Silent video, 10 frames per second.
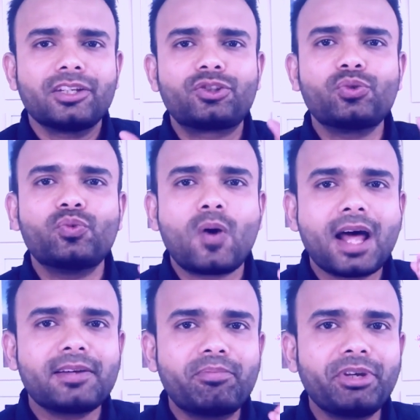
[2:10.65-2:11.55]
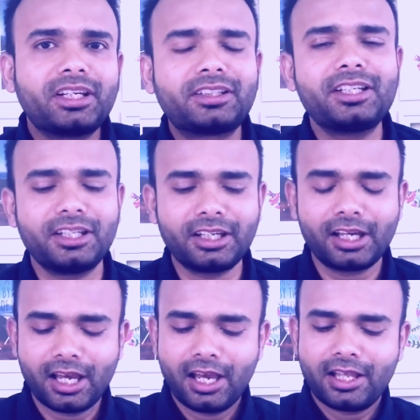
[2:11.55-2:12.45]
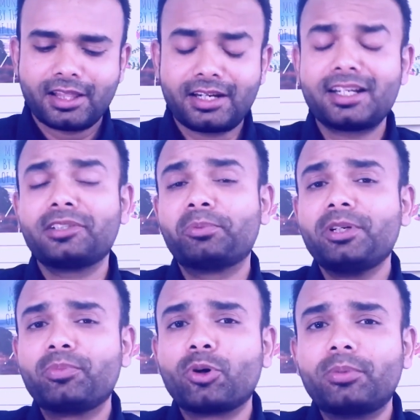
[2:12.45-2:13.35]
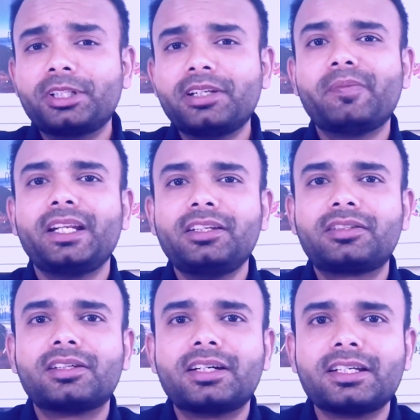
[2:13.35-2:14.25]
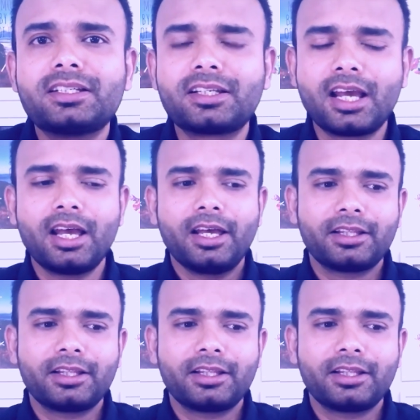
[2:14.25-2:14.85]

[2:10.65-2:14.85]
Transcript: So one big thing that has been proven in many studies,